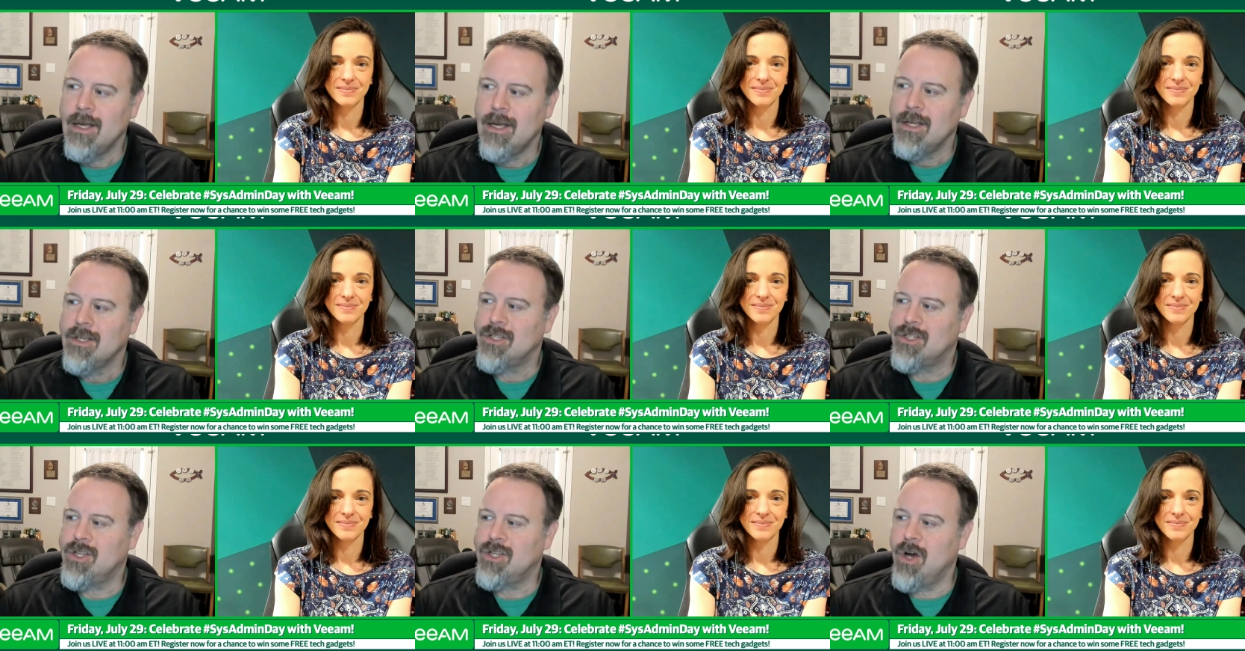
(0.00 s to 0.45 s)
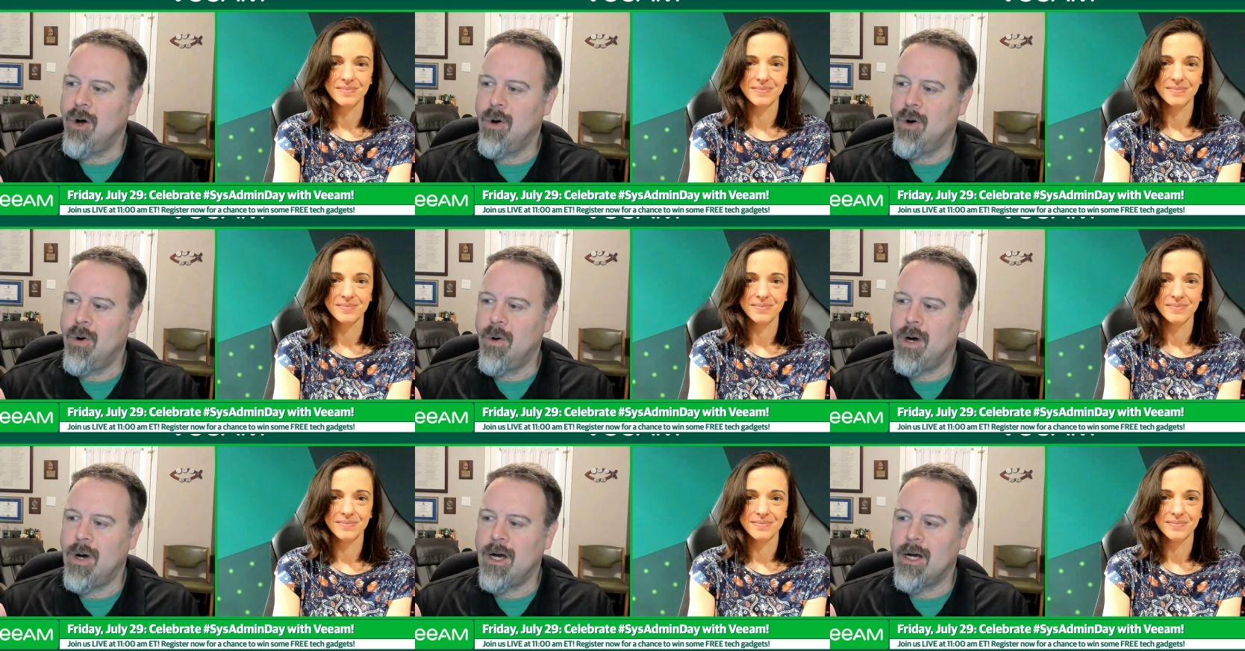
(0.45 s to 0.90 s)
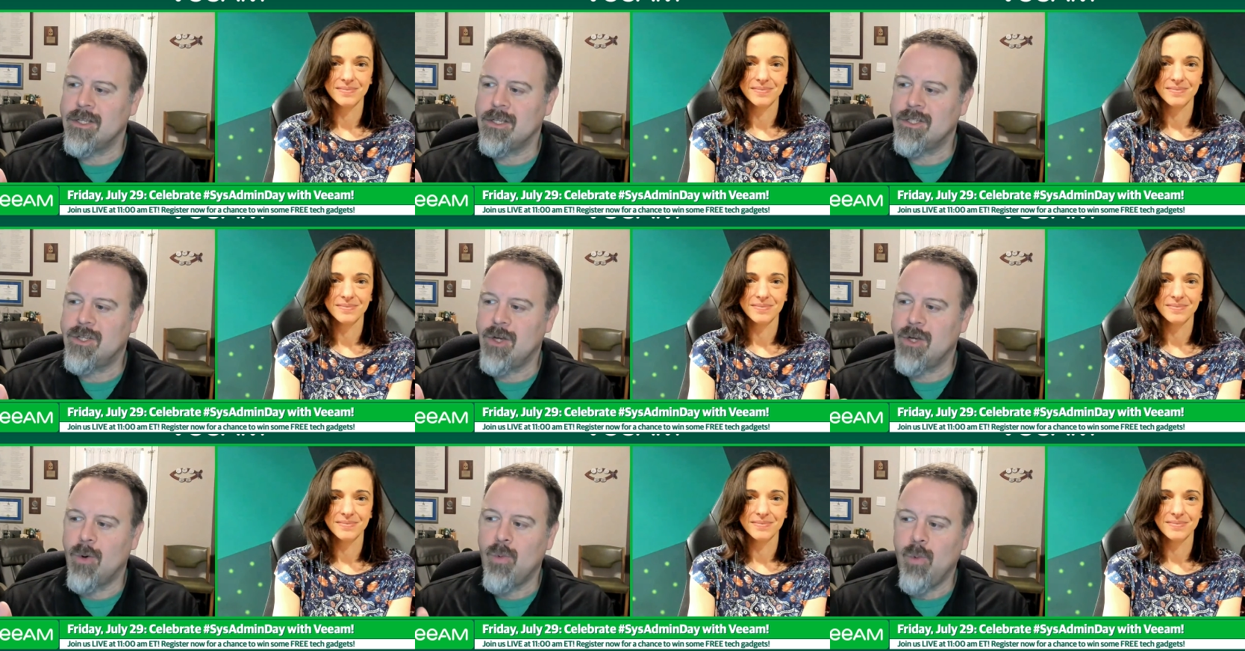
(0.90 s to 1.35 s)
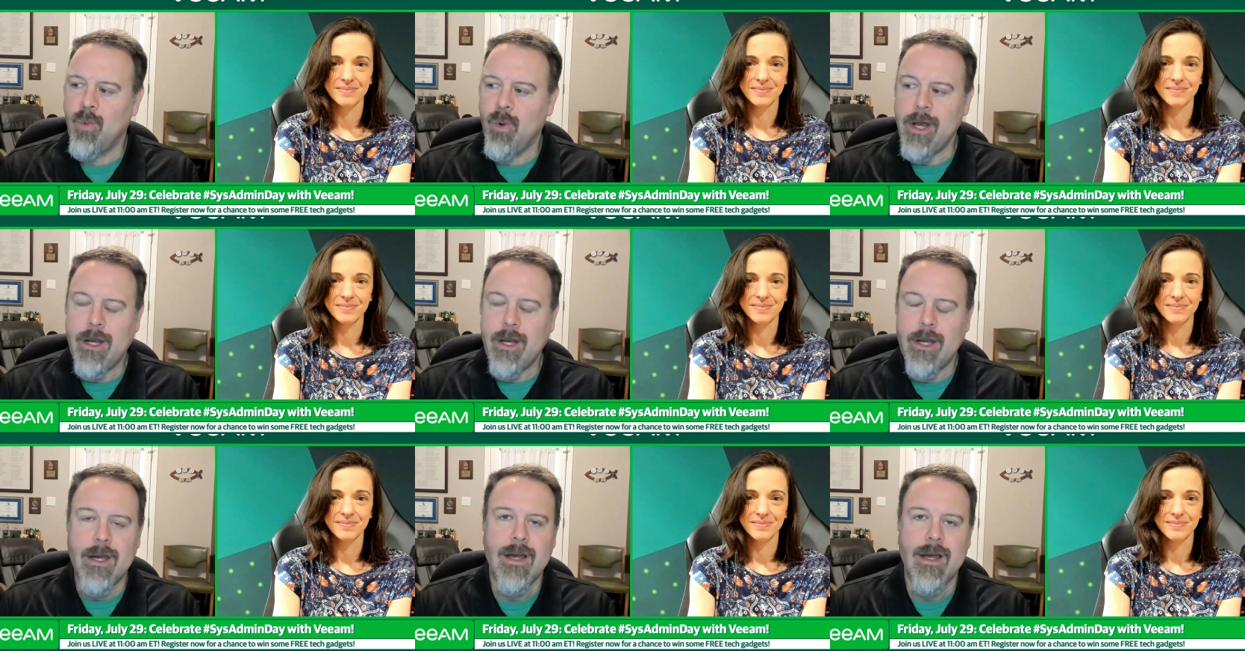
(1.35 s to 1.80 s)
Speaker 1: So uh, so
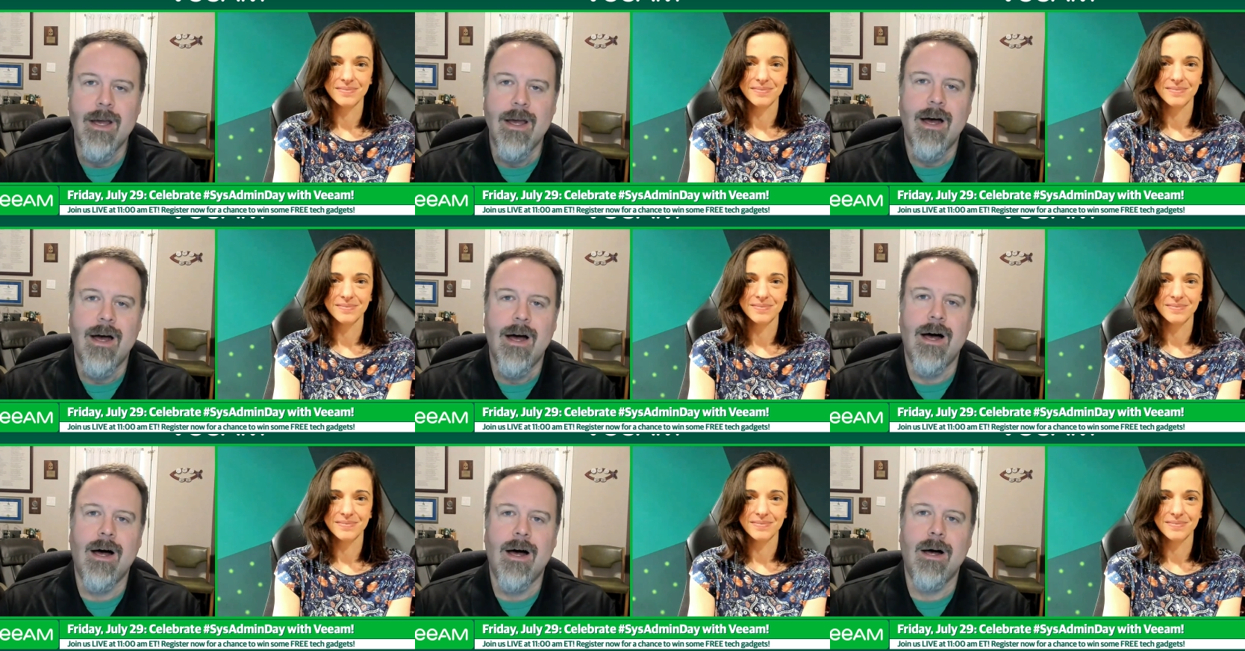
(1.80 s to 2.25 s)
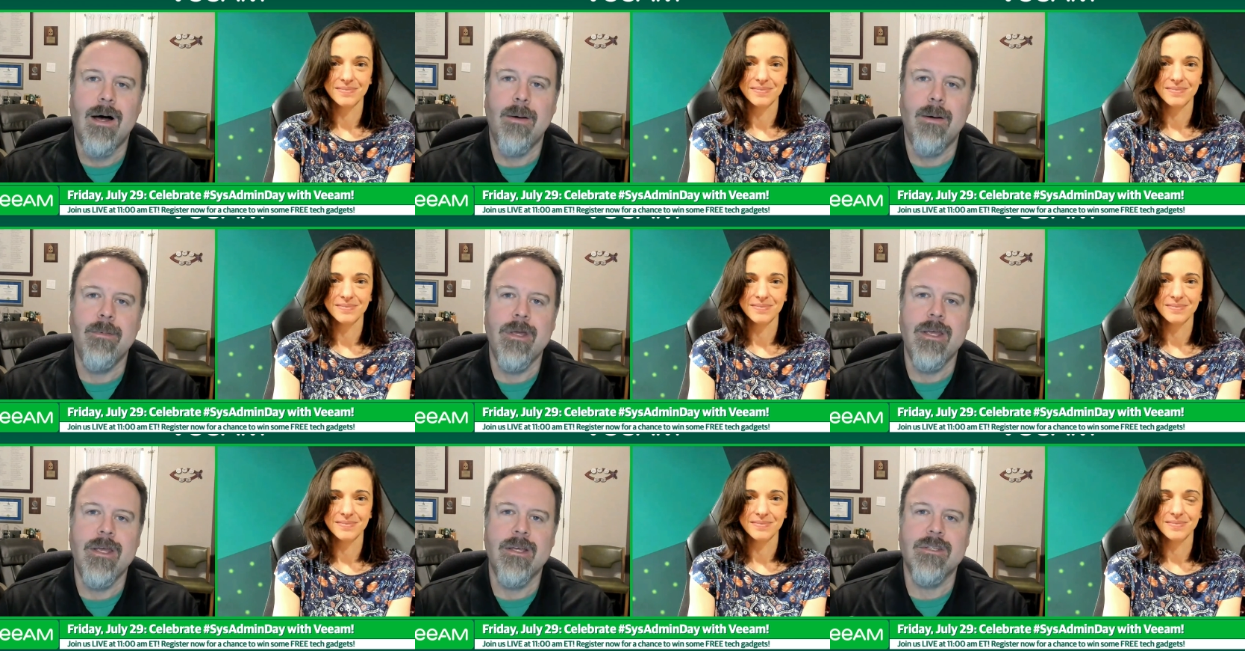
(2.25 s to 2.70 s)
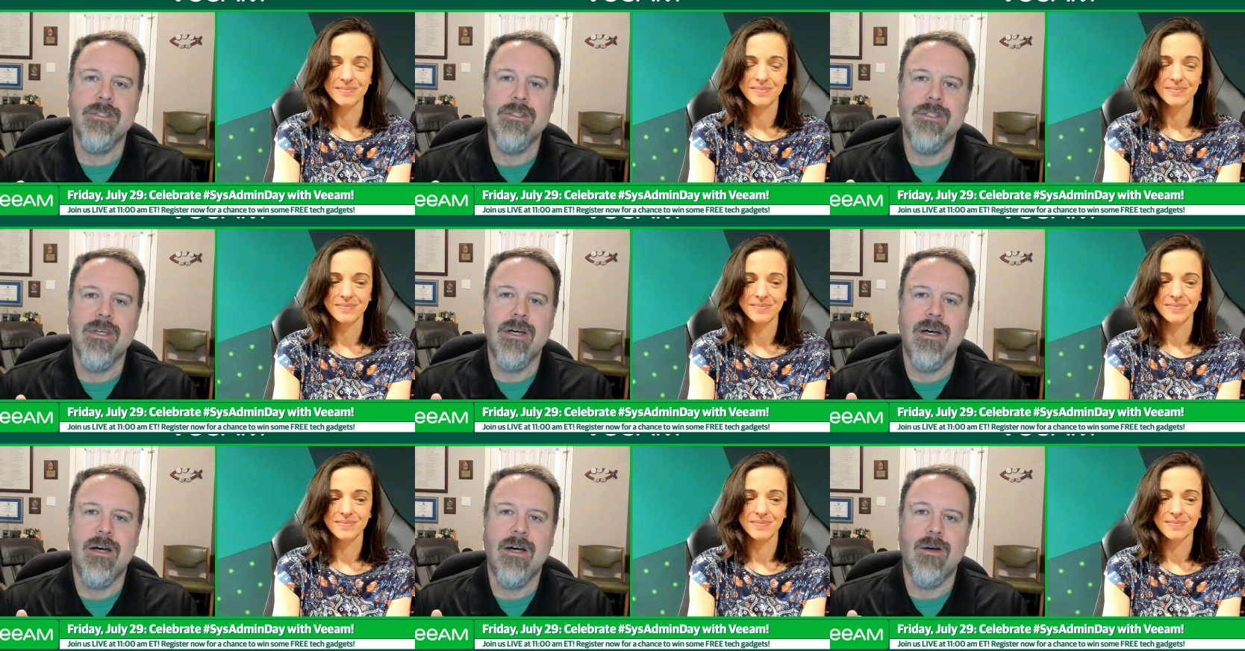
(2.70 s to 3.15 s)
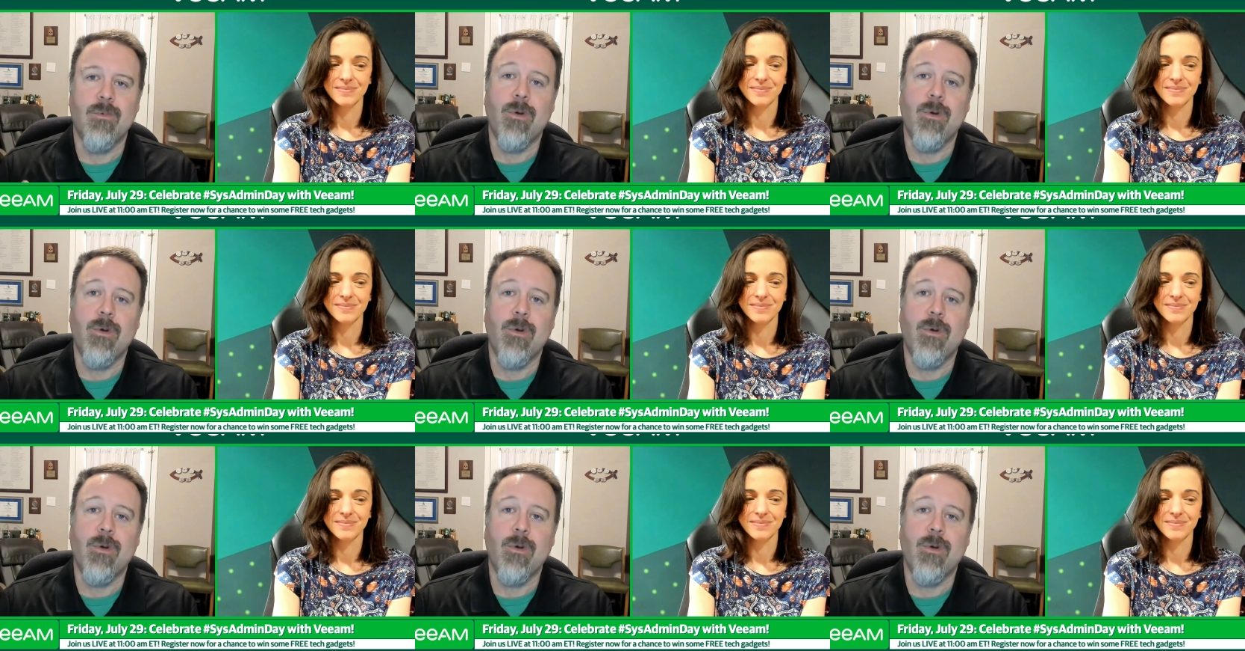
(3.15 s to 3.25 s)
Rick um, is uh,